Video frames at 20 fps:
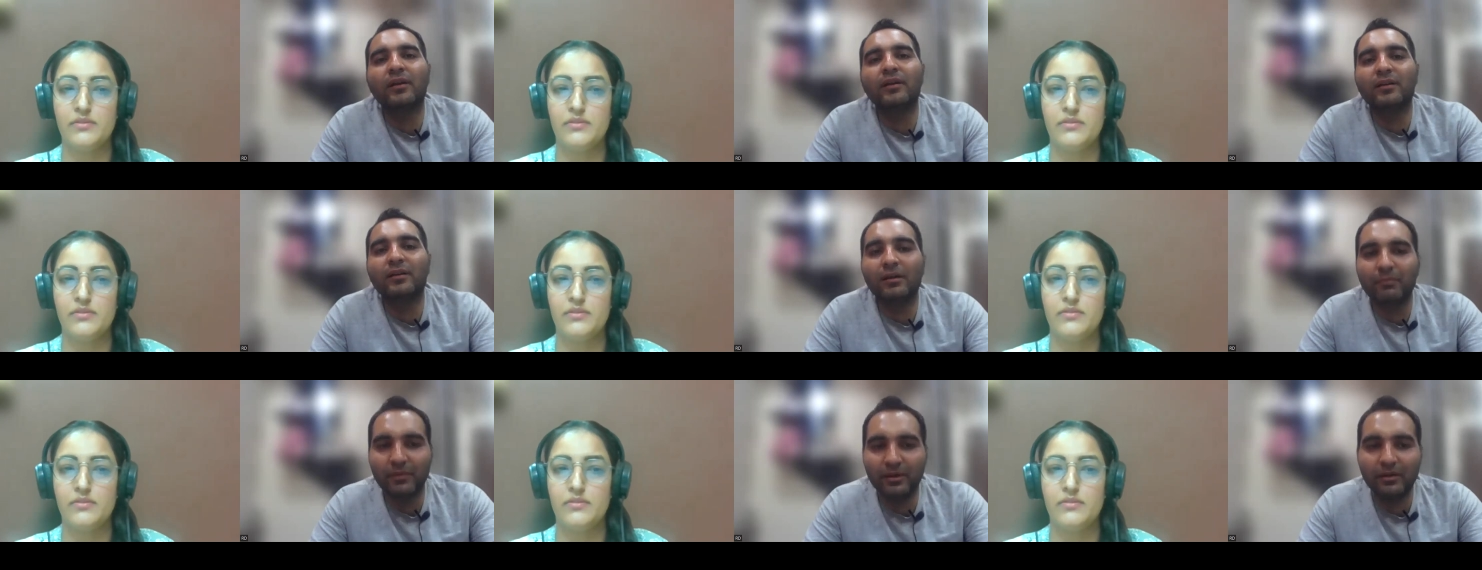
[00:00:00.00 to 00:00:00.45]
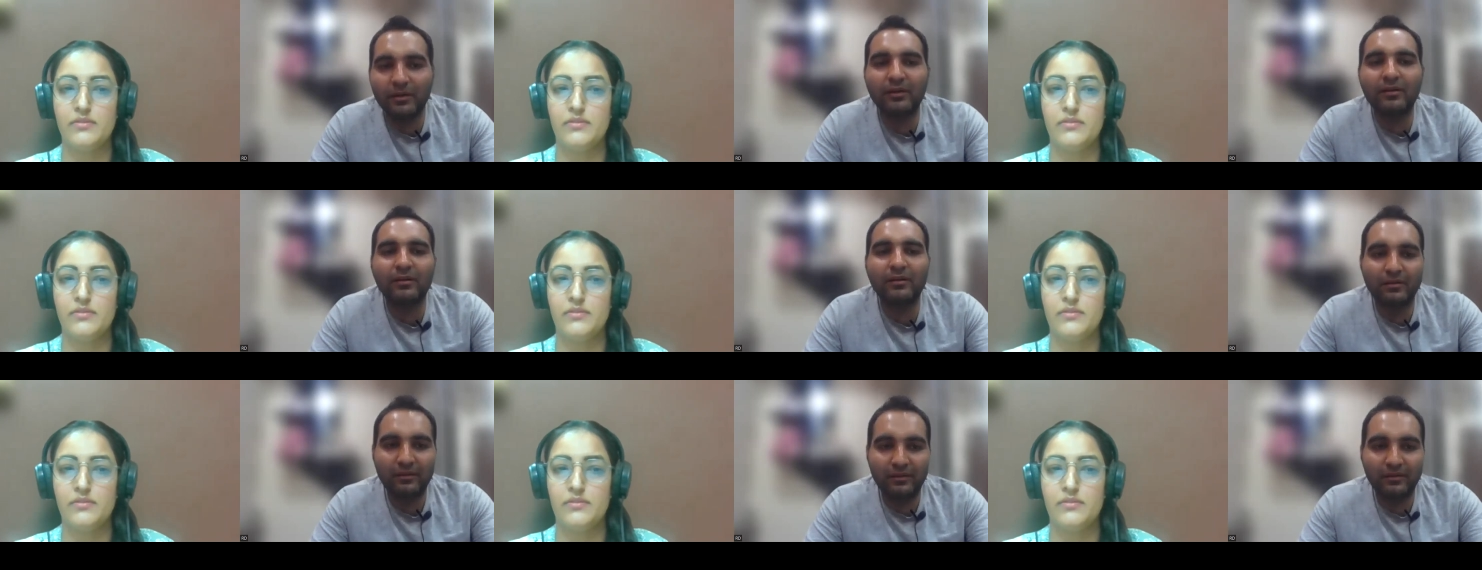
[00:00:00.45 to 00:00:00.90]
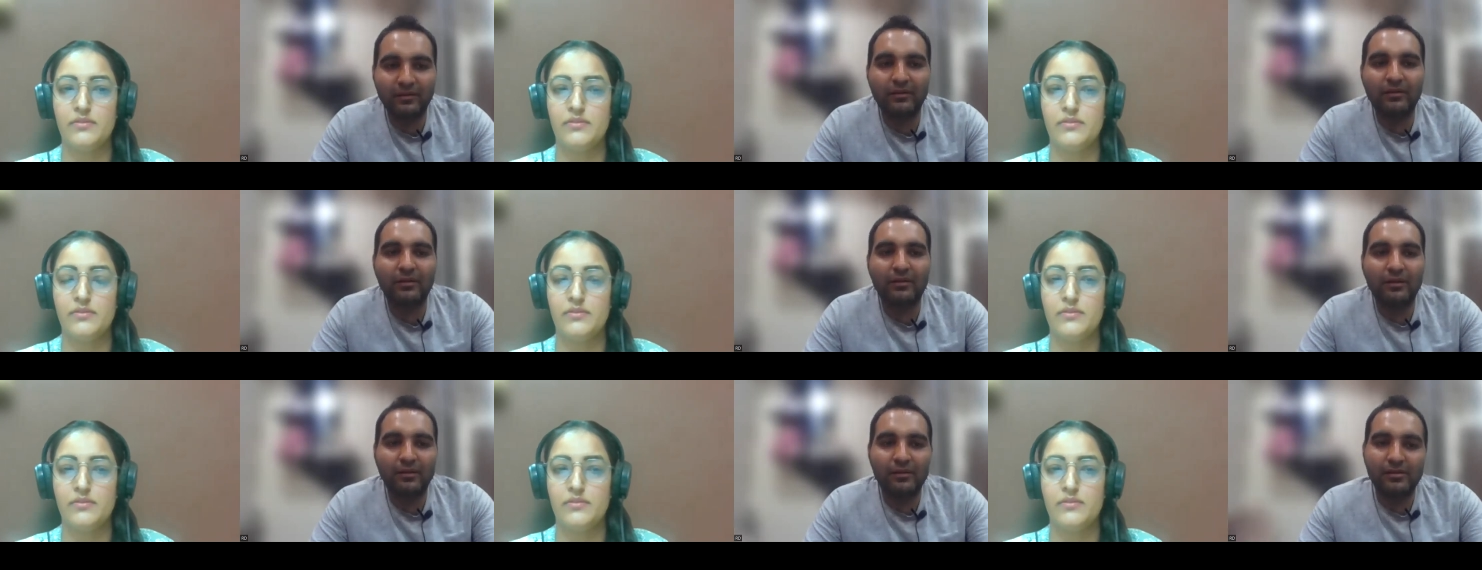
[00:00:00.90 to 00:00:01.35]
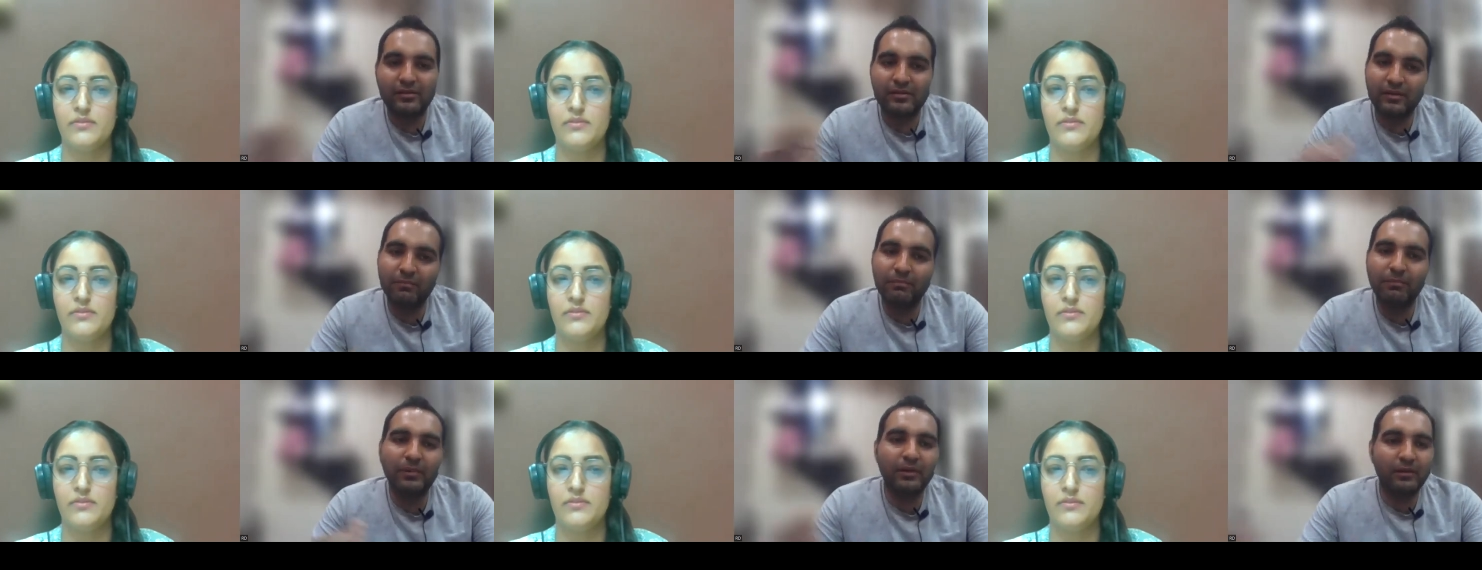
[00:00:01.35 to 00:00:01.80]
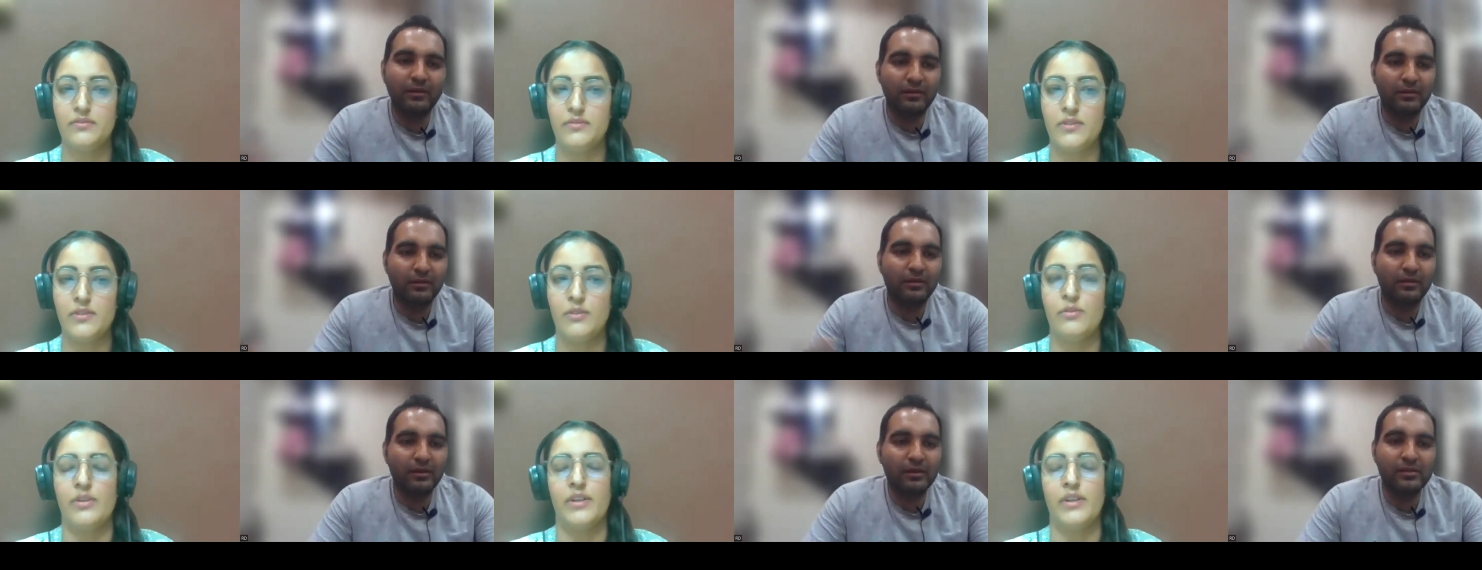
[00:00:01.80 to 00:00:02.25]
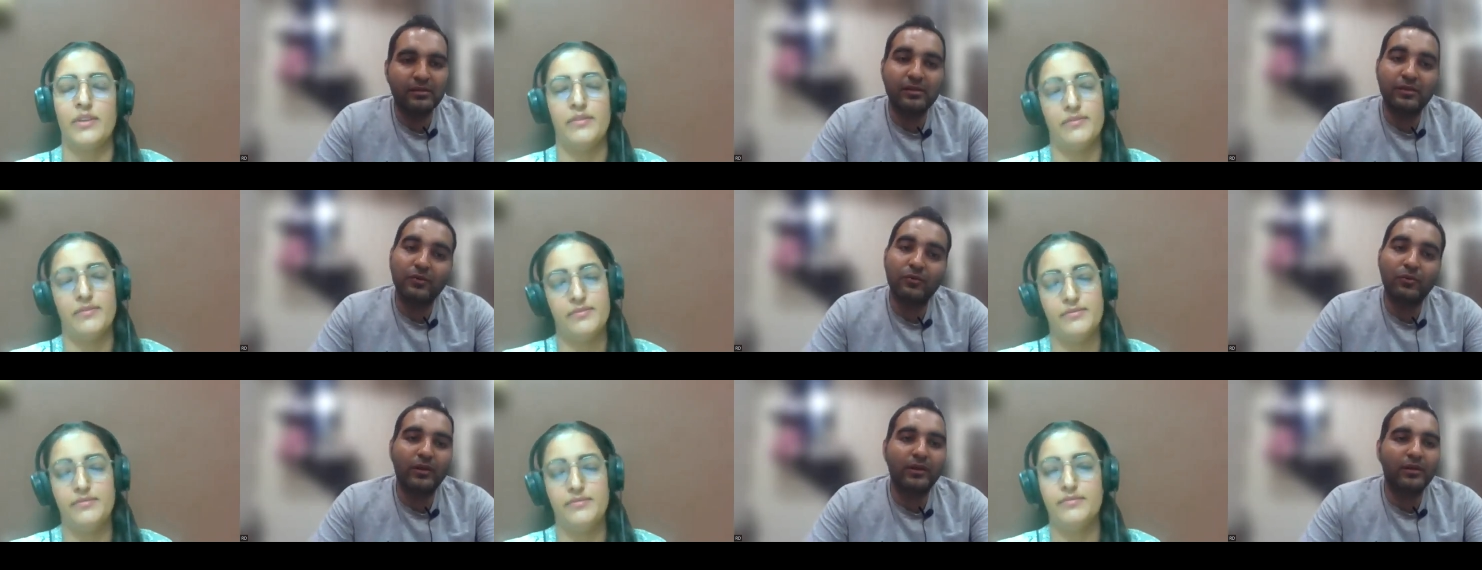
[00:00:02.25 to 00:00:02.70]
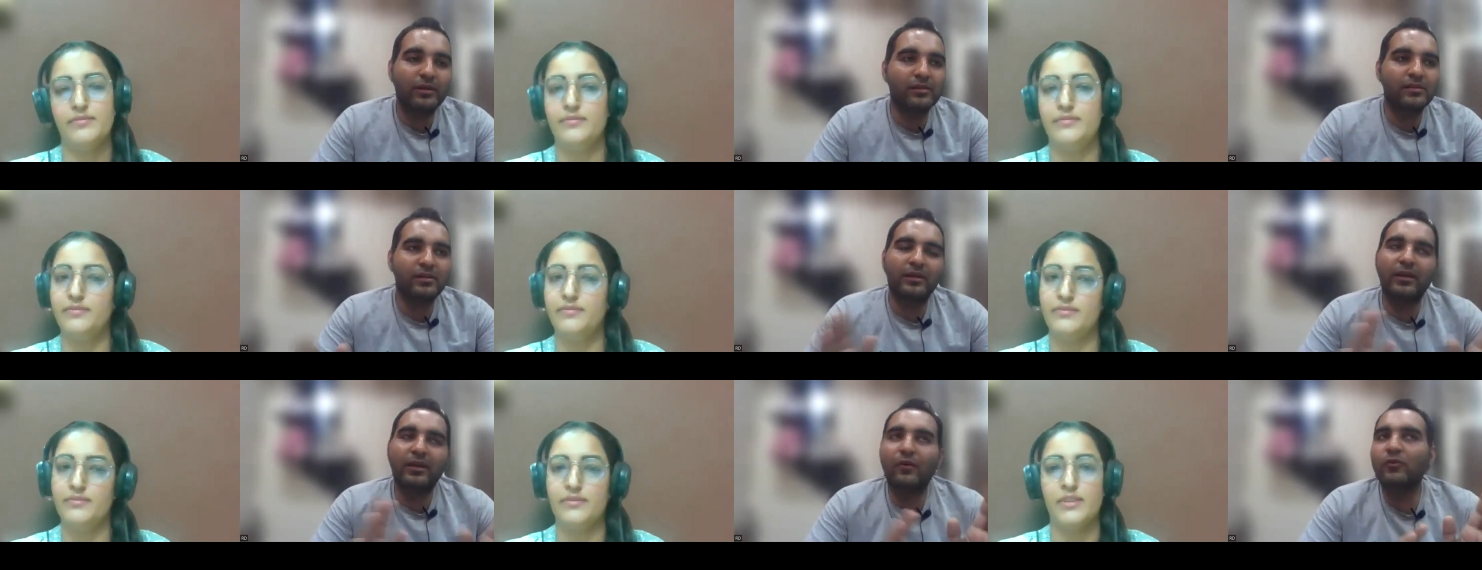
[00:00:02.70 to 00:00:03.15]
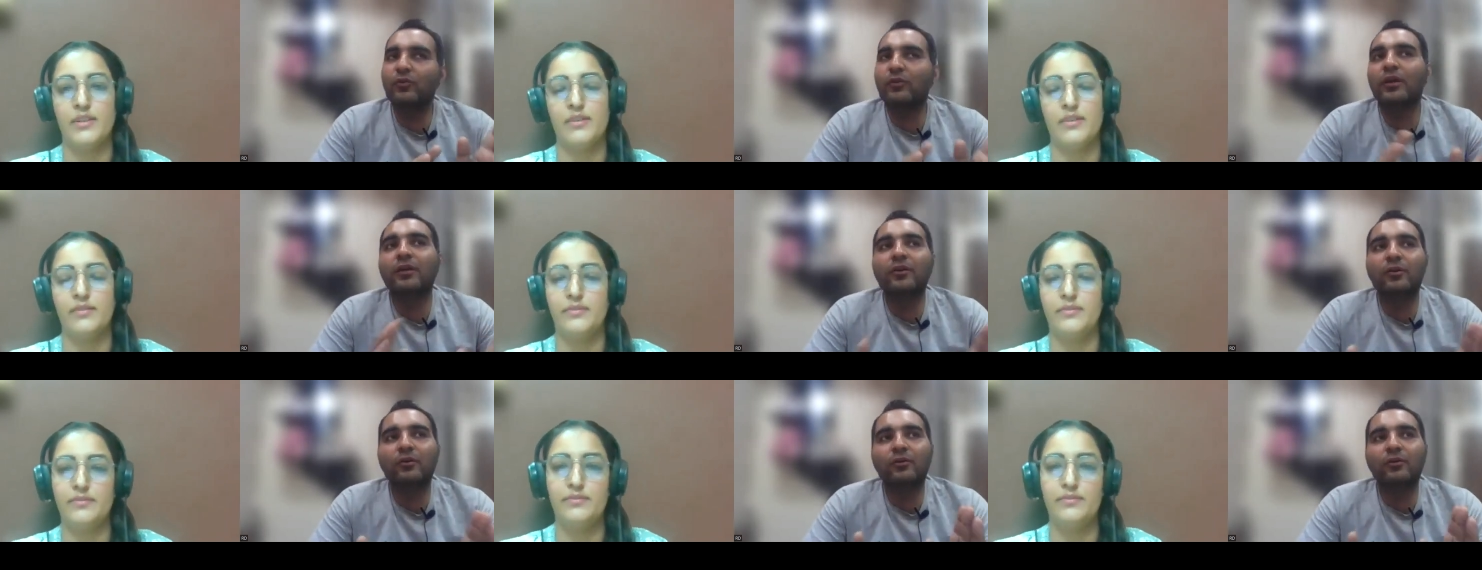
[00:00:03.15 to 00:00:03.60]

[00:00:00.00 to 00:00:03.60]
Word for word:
Speaker 1: yet committed. Simple, okay. Easy to understand. Now you can